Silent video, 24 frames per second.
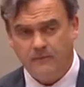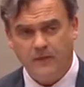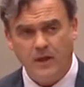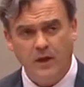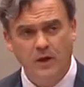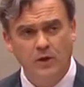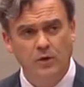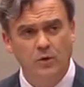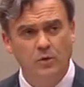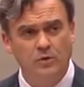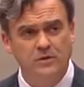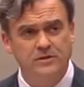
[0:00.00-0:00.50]

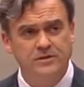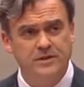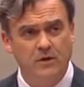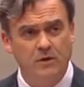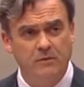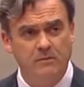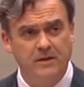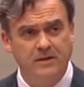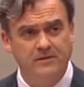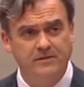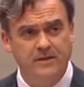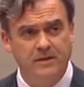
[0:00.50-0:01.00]
And also we
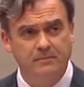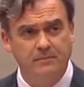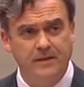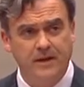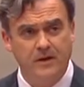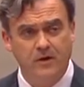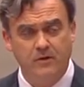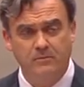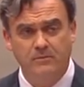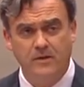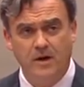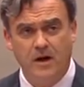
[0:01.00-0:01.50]
must
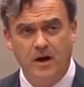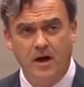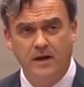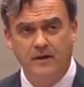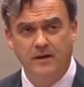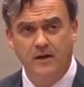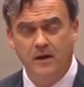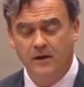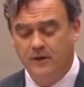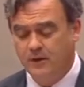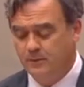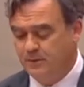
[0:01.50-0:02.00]
bear in mind
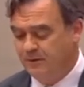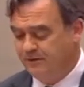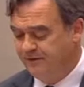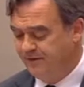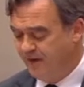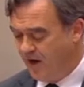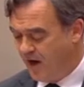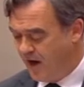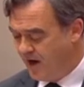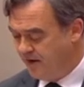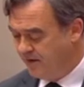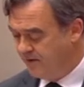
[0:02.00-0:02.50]
the
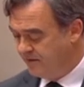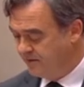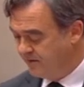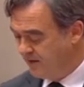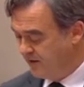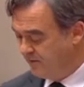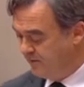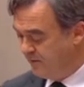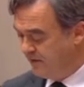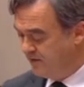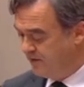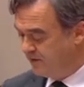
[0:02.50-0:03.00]
providers that
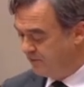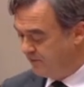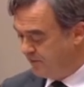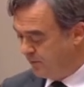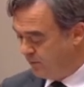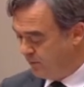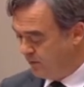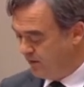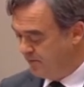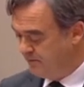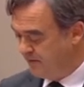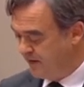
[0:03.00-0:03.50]
have been
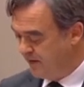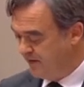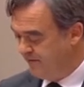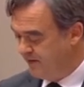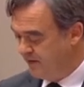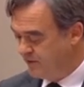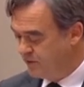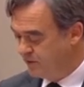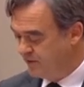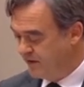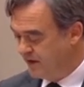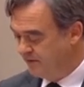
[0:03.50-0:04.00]
supported by the
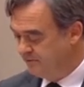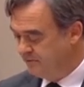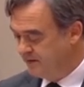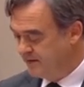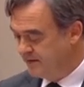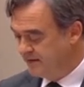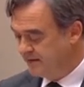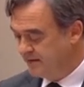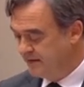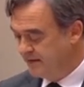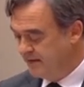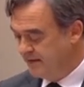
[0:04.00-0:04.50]
federal
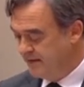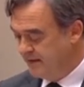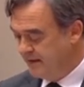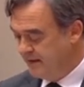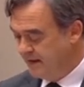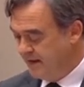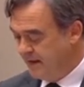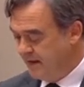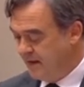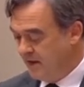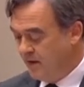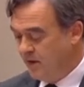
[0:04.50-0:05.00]
government,
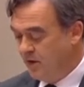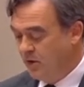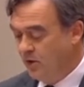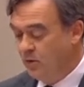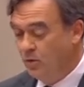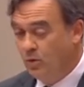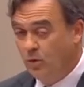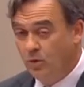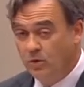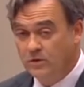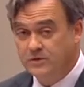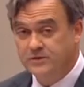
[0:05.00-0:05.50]
who
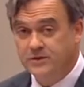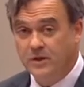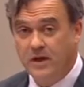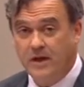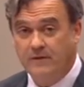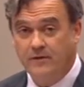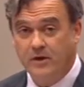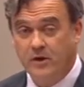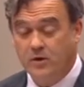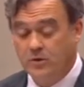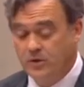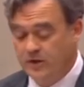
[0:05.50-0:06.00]
also
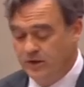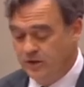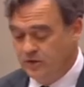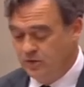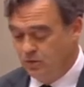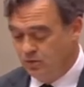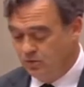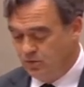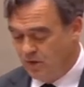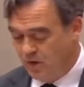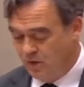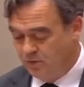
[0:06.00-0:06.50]
have a critical
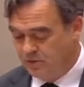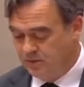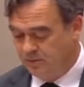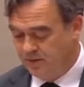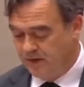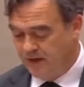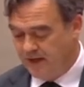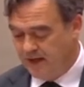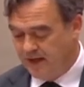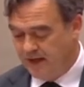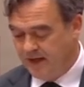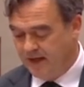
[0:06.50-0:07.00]
role to
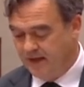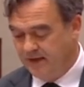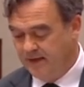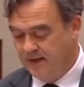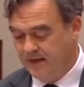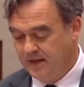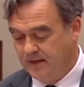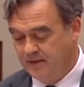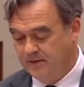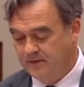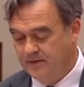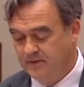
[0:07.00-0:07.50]
play.
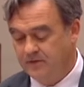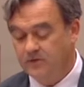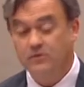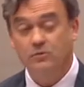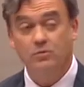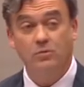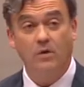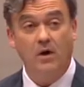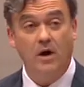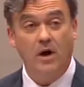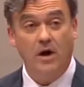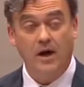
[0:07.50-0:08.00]
This is
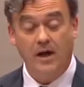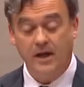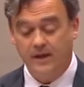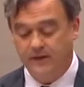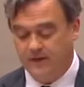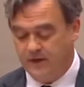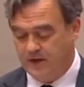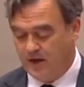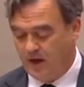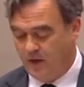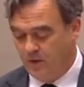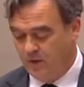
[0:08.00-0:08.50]
why the
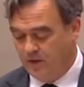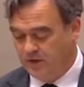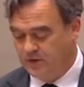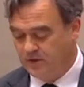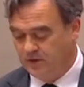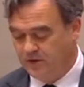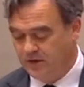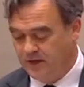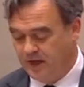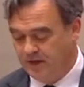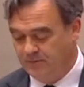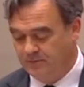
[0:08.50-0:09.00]

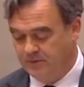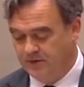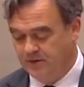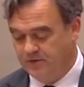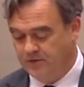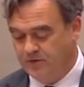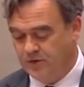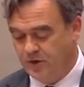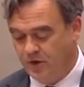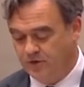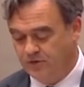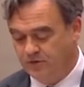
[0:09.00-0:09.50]
Coalition Government has
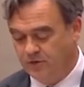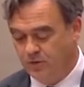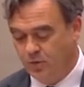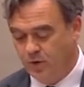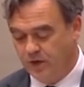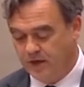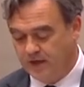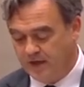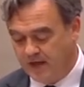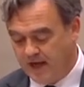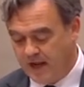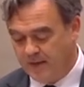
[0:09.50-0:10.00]
chosen to
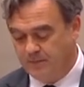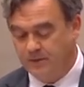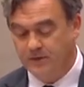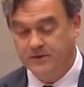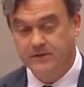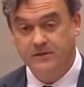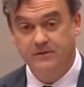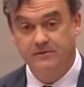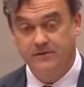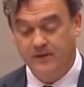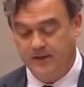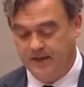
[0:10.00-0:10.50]
work
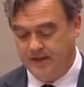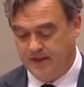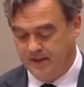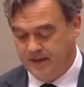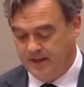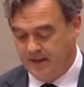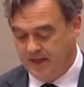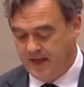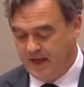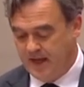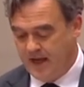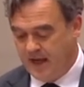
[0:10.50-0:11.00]
collaboratively
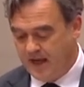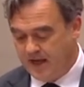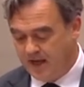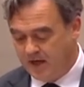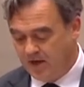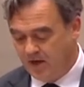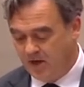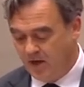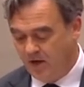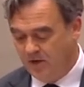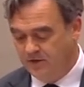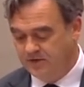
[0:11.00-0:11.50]
and
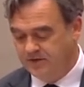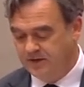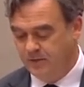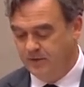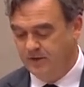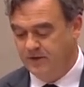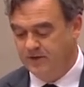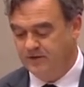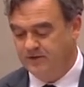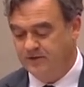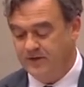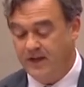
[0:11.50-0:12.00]
closely with
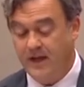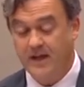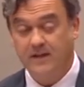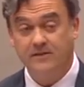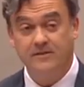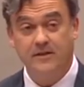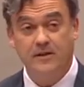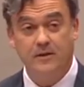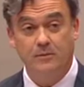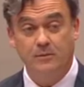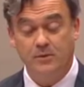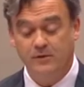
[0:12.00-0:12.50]
the states
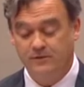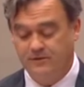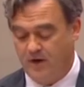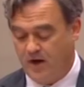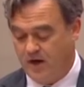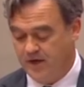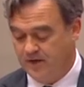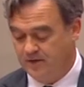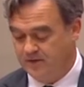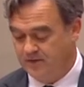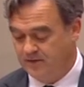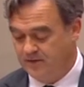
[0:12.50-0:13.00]
and the
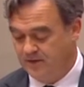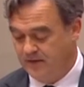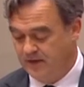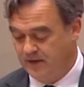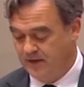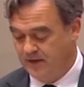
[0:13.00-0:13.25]
providers,